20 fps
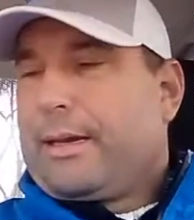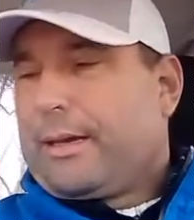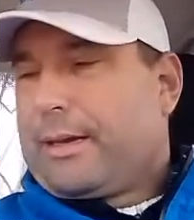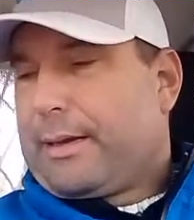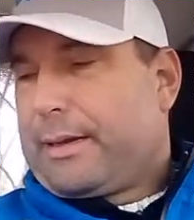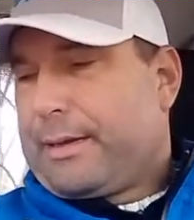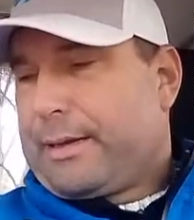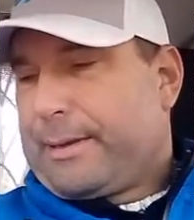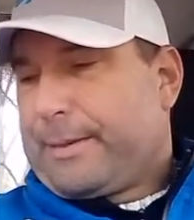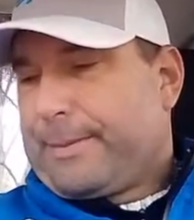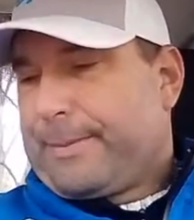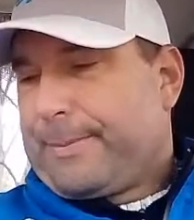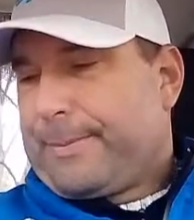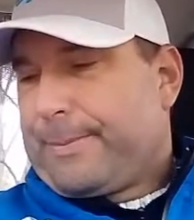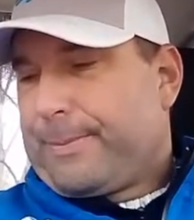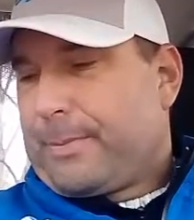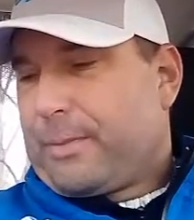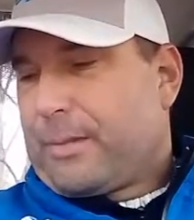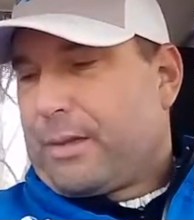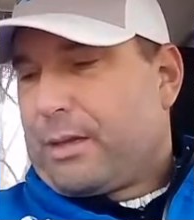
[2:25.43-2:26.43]

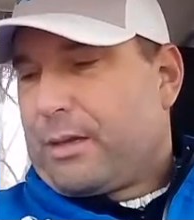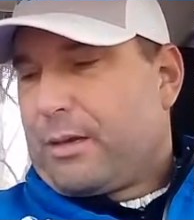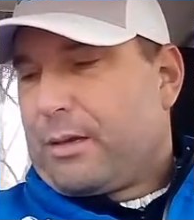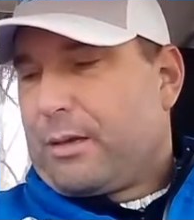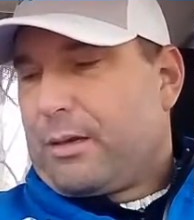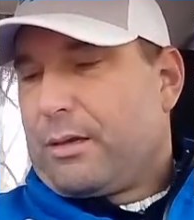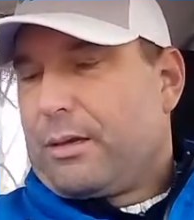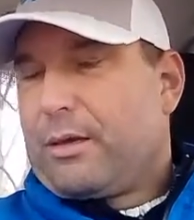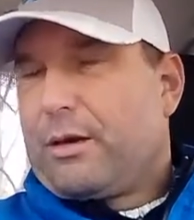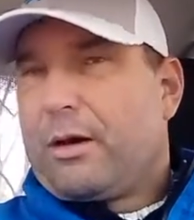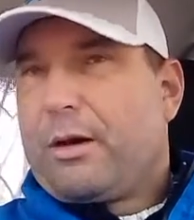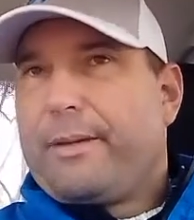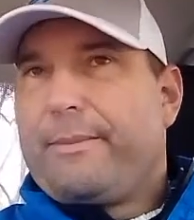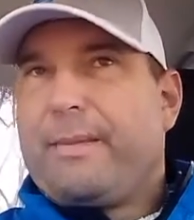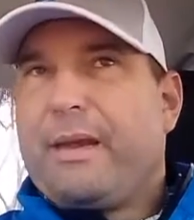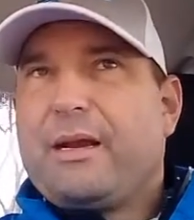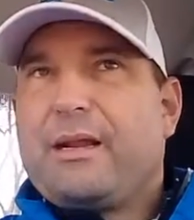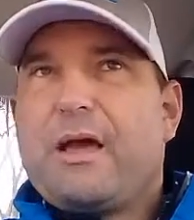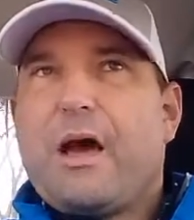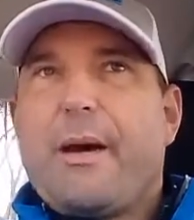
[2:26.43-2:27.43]
I
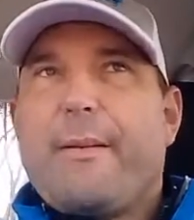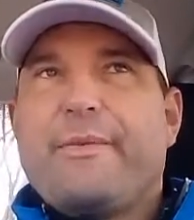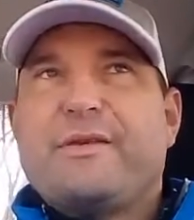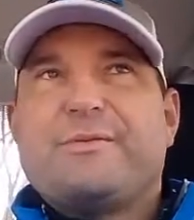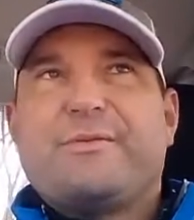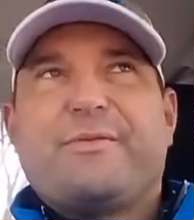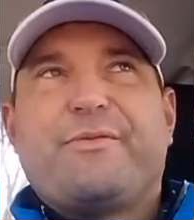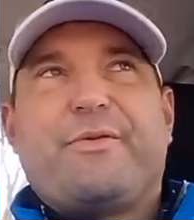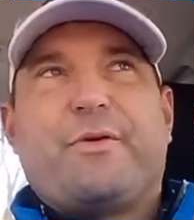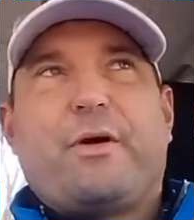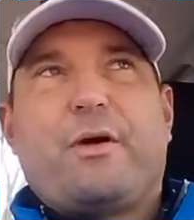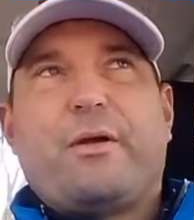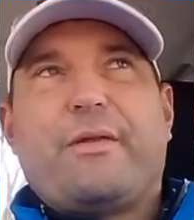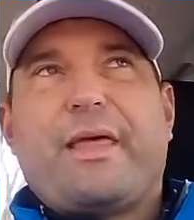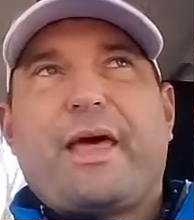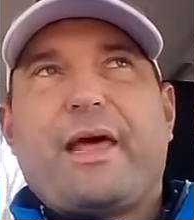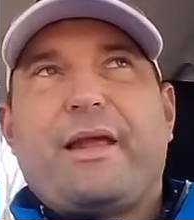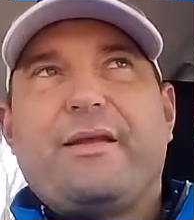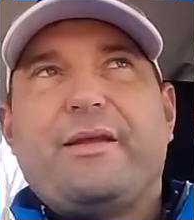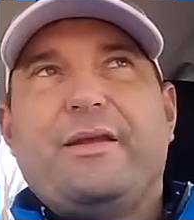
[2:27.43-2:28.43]
made comments before
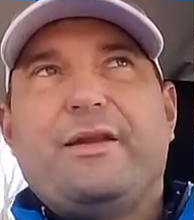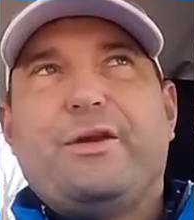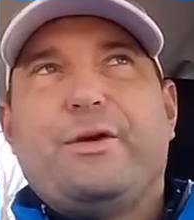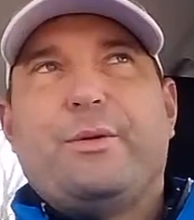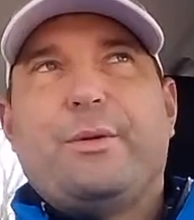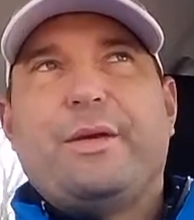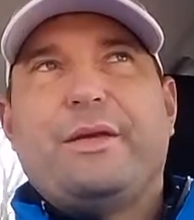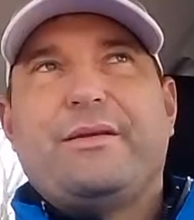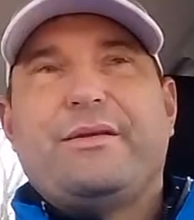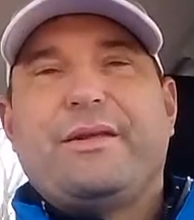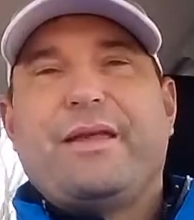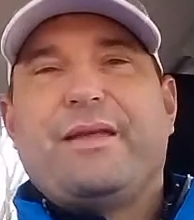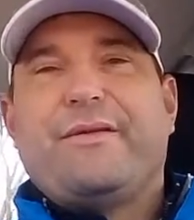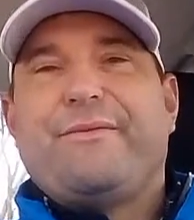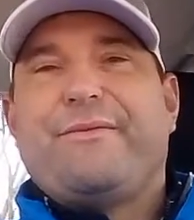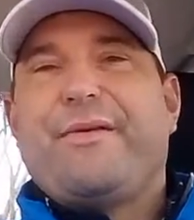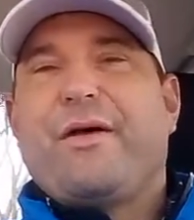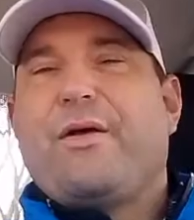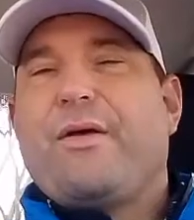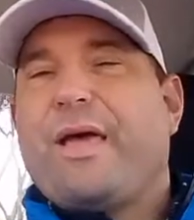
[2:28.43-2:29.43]
that, it
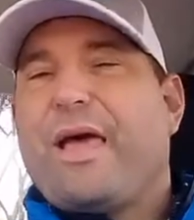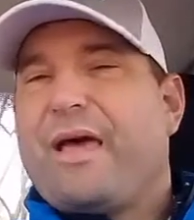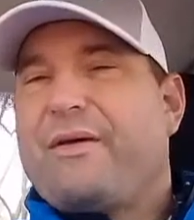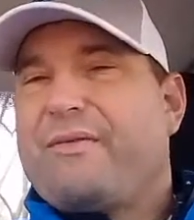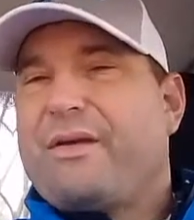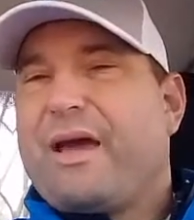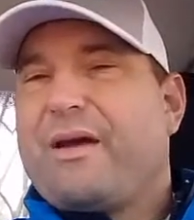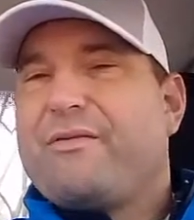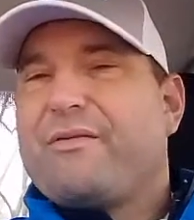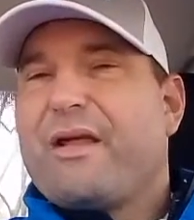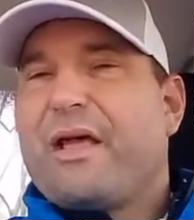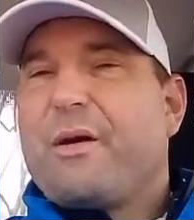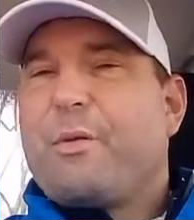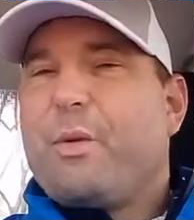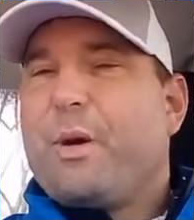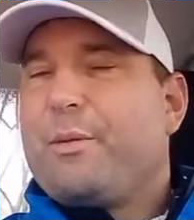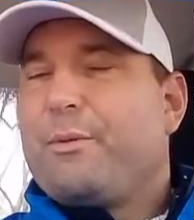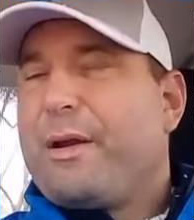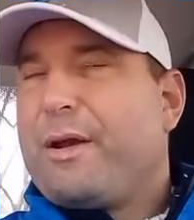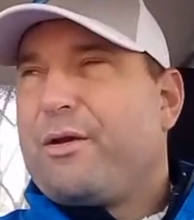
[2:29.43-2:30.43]
felt heavy after that
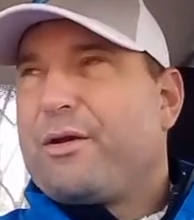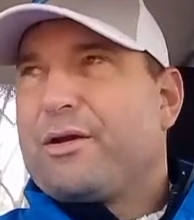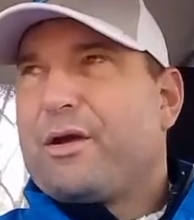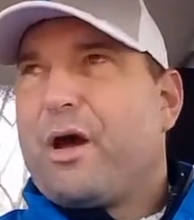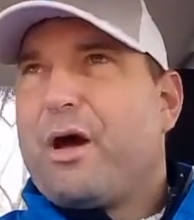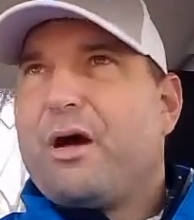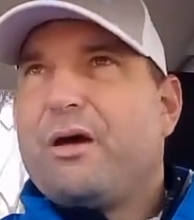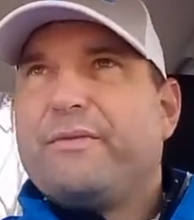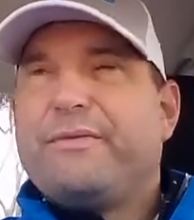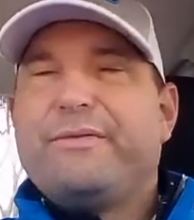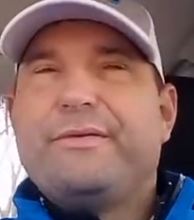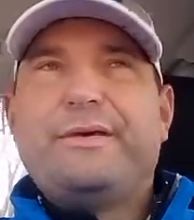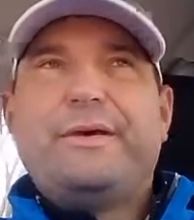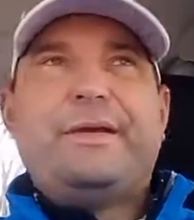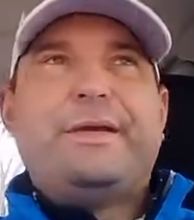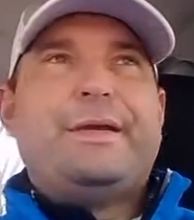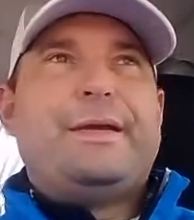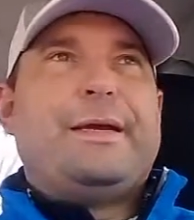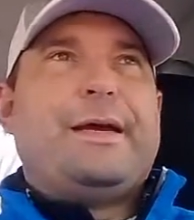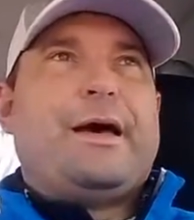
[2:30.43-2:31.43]
one round of golf,
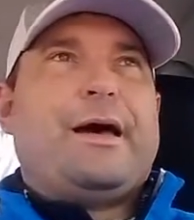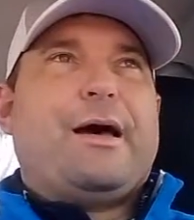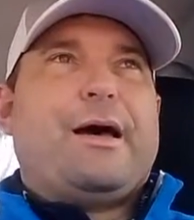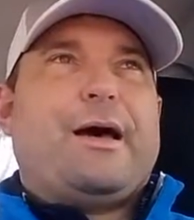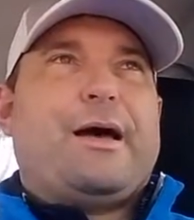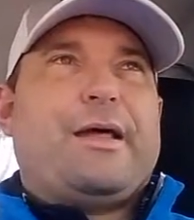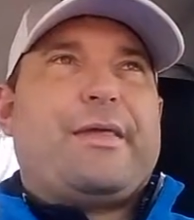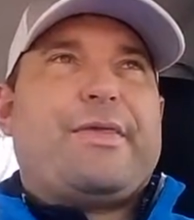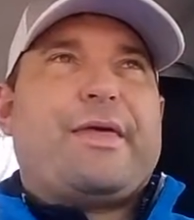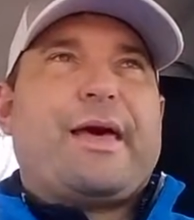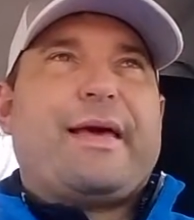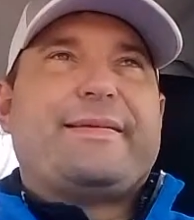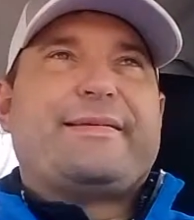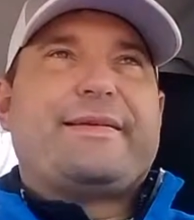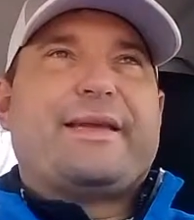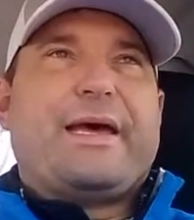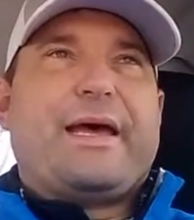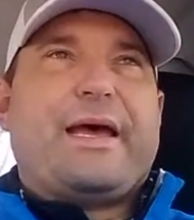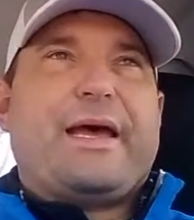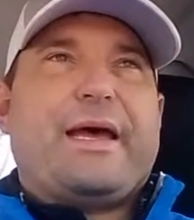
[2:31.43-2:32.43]

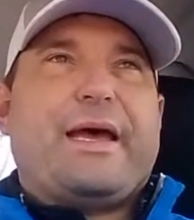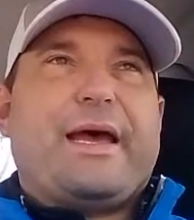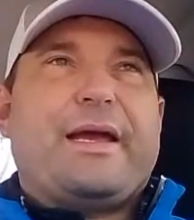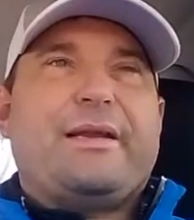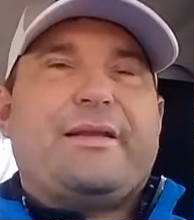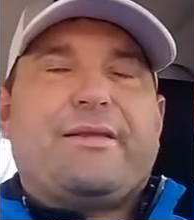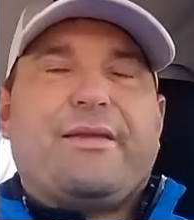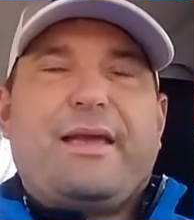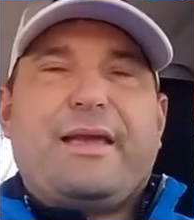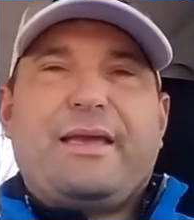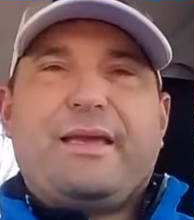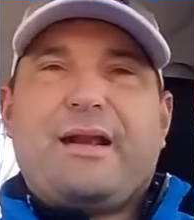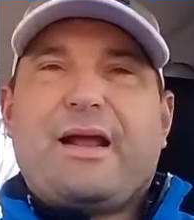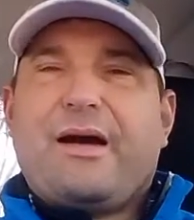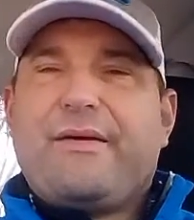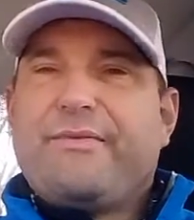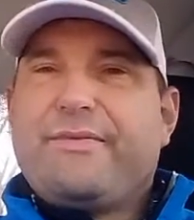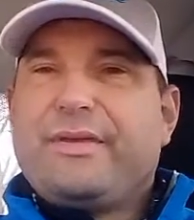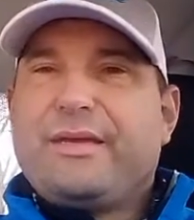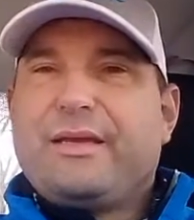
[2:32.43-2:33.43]
that I didn't like it
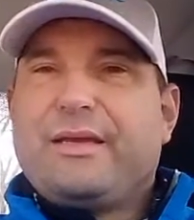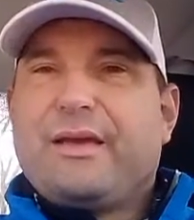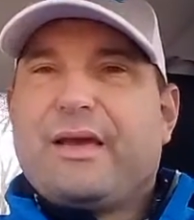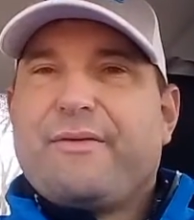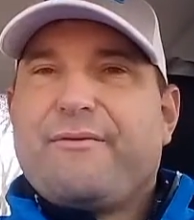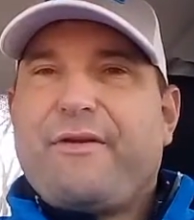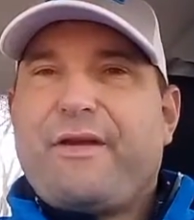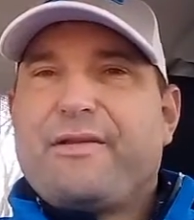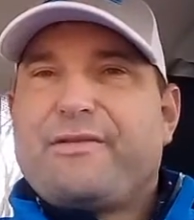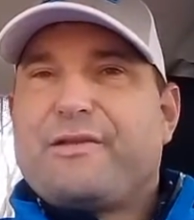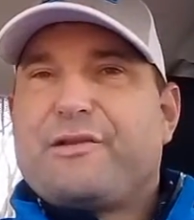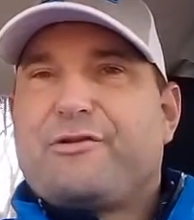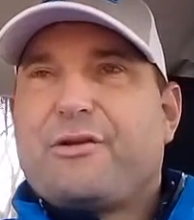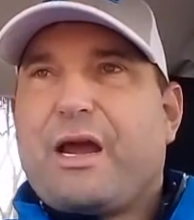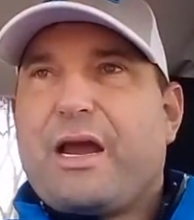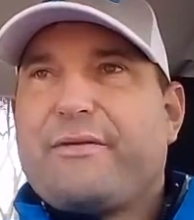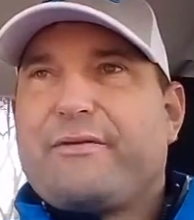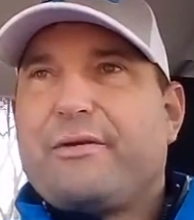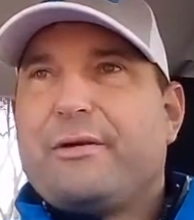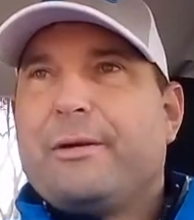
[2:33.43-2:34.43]
off the face of the
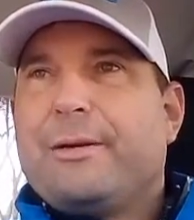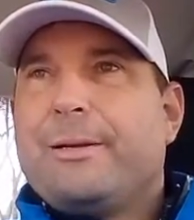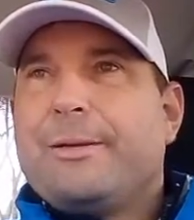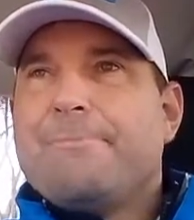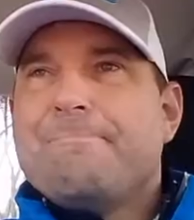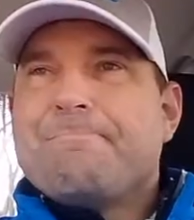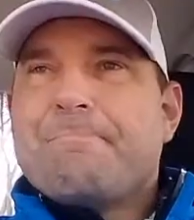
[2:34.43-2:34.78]
driver.